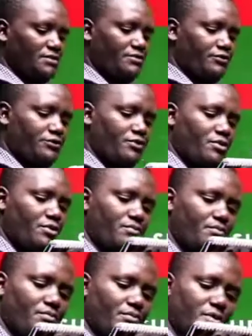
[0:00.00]

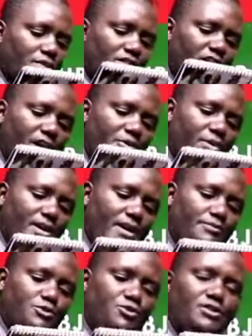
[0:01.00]
from January
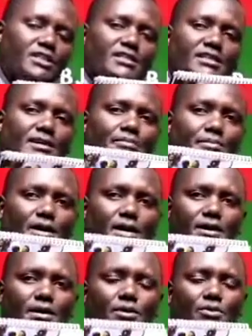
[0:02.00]
up to December,
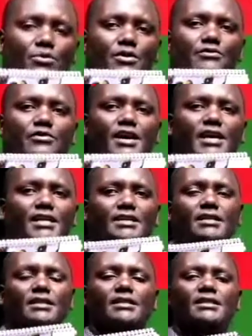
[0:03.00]
we find
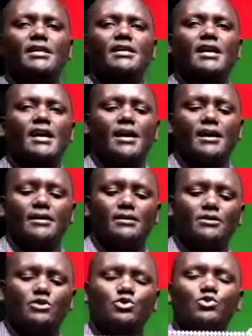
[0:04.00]
they are
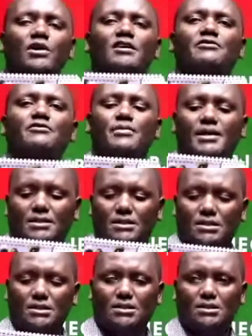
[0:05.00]
12
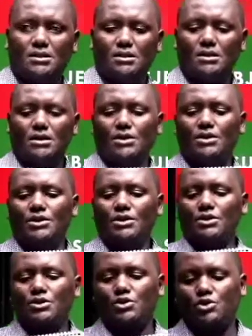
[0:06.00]
months.
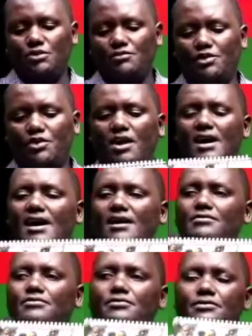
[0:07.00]
So if you
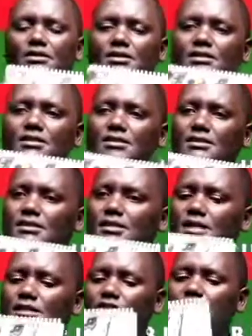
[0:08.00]
have
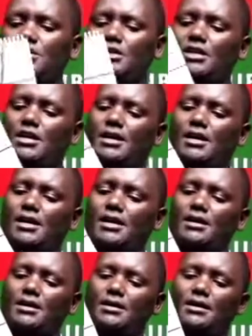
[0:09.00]
such a
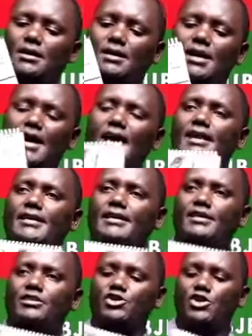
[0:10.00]
calendar
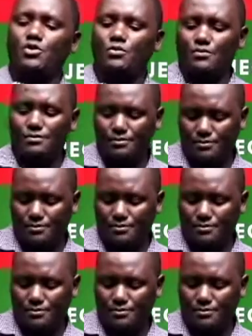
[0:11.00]
at your home,